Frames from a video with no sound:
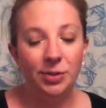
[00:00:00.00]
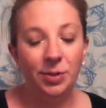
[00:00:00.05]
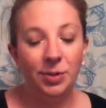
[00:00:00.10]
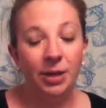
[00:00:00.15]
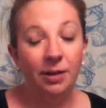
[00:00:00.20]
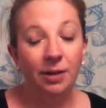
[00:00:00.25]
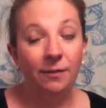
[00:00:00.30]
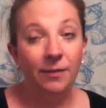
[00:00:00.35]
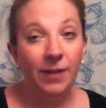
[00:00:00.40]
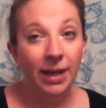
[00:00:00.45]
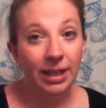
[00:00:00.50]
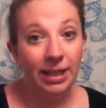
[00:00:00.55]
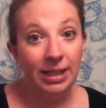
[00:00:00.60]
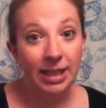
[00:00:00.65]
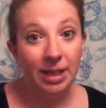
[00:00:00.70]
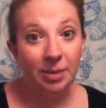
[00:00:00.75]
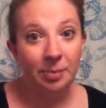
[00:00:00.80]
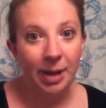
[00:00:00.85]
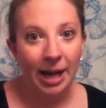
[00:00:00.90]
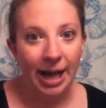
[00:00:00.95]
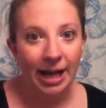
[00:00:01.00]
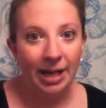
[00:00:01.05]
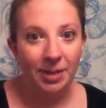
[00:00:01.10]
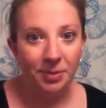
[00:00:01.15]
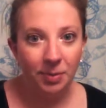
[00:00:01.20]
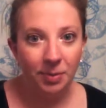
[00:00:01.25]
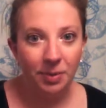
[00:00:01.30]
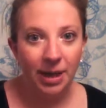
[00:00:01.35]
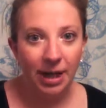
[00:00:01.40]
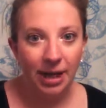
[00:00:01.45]
So anyway, it finally did
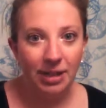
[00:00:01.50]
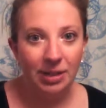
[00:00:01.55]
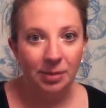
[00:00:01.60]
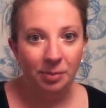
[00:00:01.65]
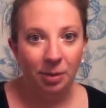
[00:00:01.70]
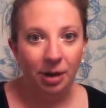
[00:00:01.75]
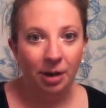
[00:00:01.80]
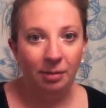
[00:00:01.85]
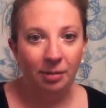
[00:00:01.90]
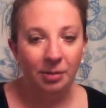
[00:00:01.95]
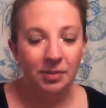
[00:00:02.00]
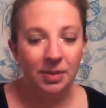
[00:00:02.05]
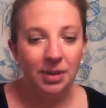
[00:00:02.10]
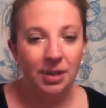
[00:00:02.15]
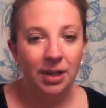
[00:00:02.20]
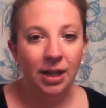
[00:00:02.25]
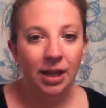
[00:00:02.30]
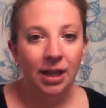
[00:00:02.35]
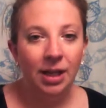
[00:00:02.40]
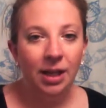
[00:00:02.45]
pass, but we had some problems.